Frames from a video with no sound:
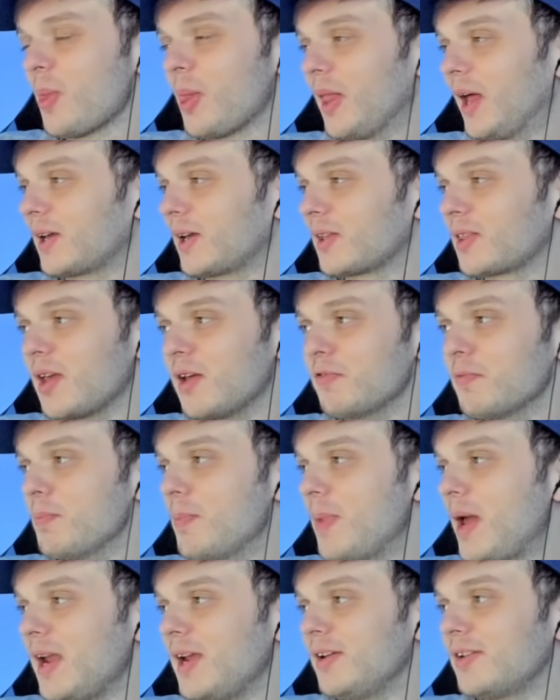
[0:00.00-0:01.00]
like they've
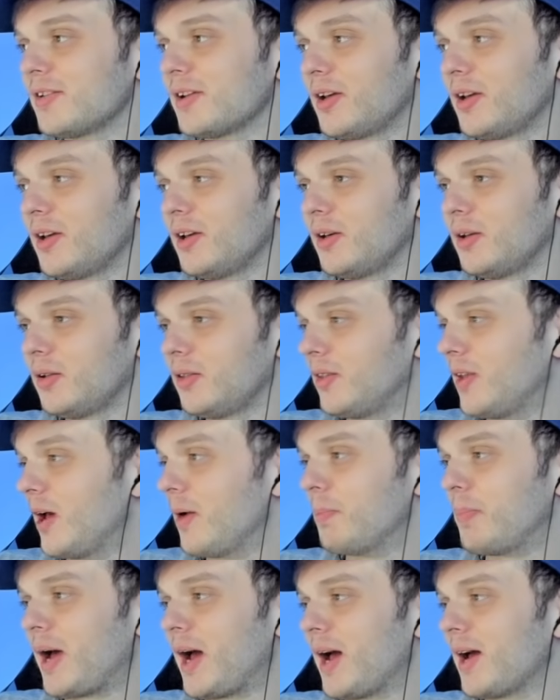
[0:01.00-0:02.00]
made their
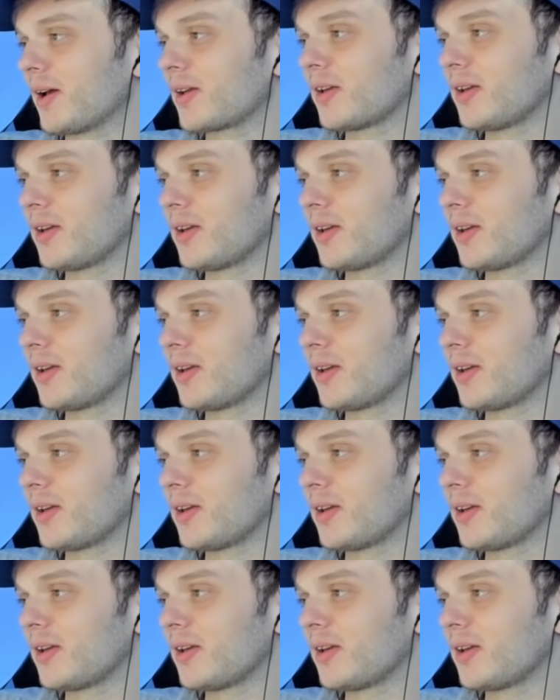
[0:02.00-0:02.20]
bag,